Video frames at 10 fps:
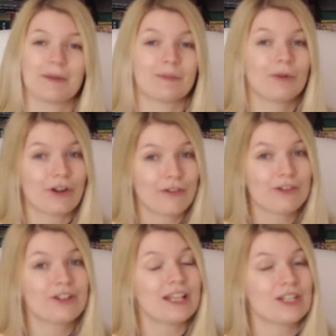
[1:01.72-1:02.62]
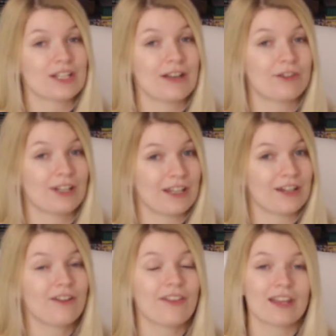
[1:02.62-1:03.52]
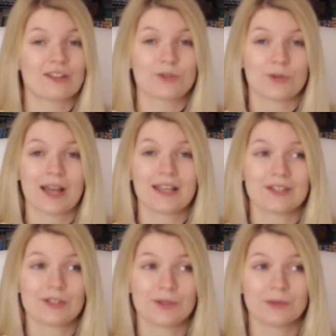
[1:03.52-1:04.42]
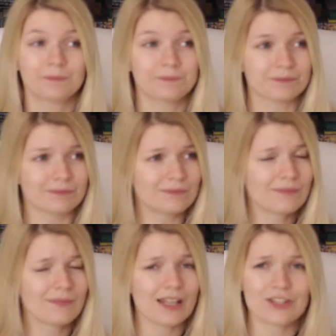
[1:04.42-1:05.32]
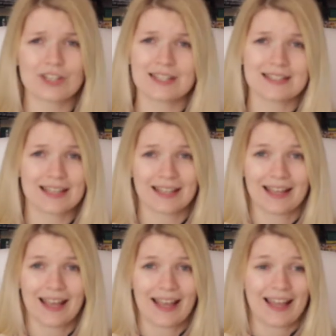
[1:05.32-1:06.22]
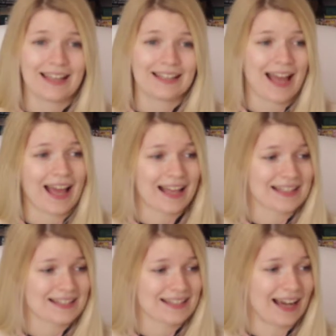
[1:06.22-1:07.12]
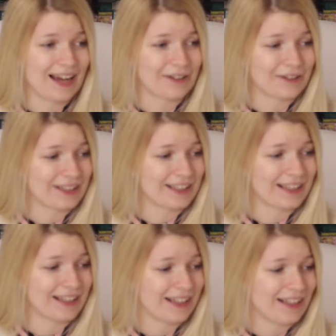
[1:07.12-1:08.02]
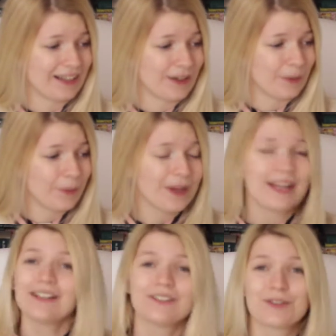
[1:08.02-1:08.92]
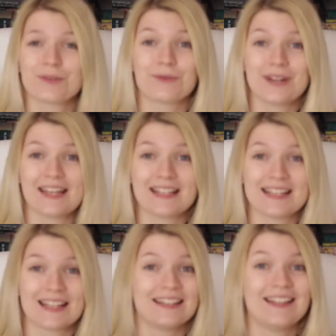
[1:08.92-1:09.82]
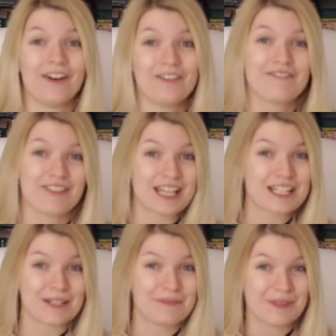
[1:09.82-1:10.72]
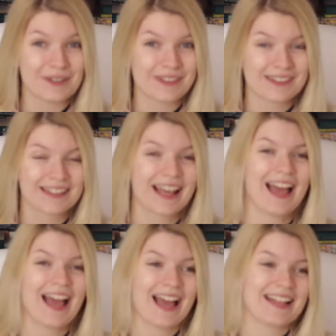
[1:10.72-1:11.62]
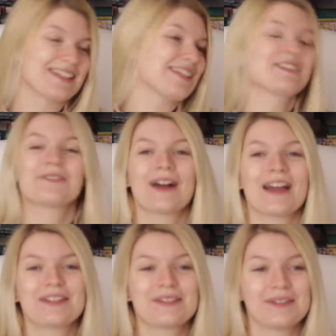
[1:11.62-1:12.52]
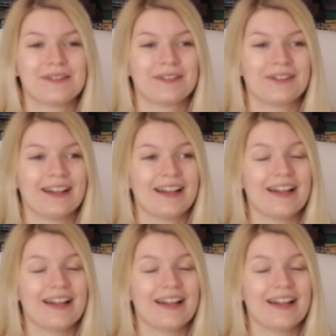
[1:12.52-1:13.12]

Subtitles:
but moreover, each and every year they are trying to just enhance our will to read non-fiction books and just try to